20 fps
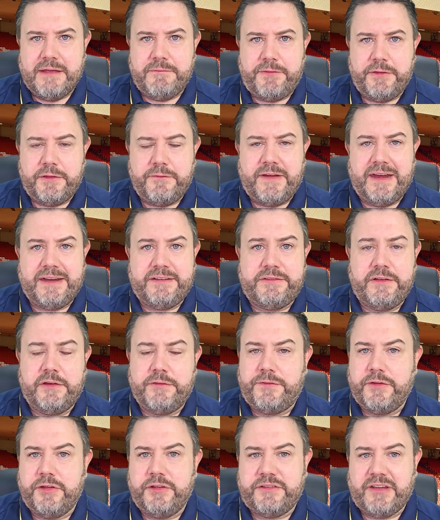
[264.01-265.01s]
And for the rest of the
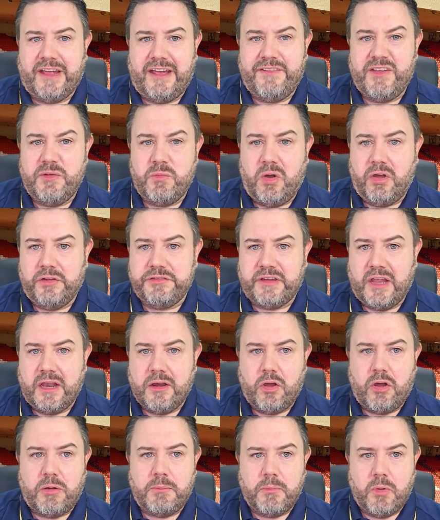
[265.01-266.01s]
first half, it was a
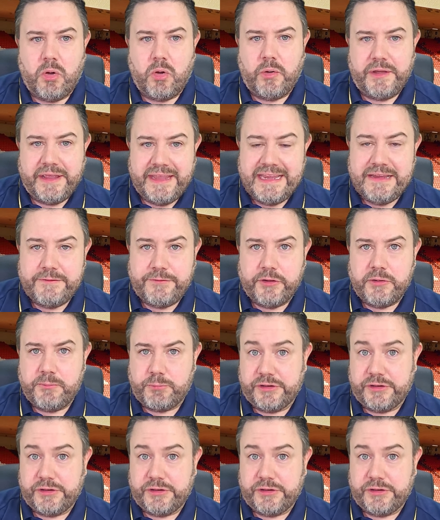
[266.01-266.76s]
lot more even.